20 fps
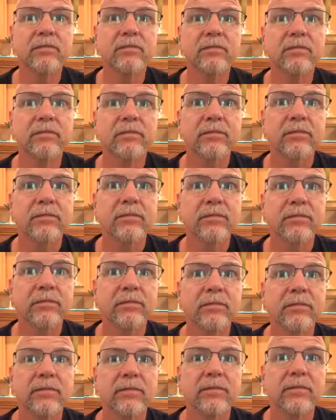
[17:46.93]

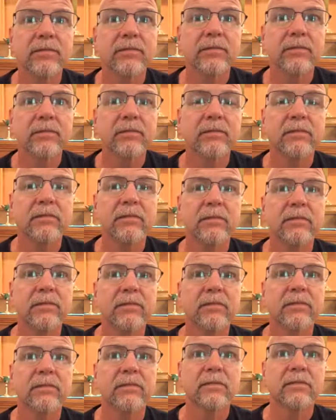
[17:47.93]

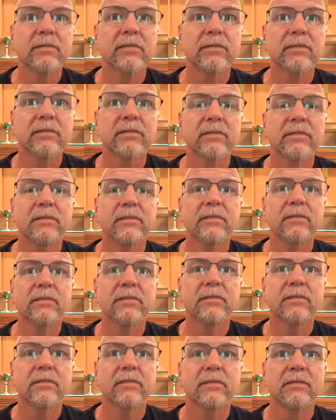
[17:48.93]

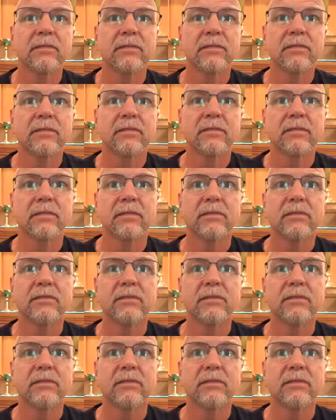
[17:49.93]
Nobody speaks.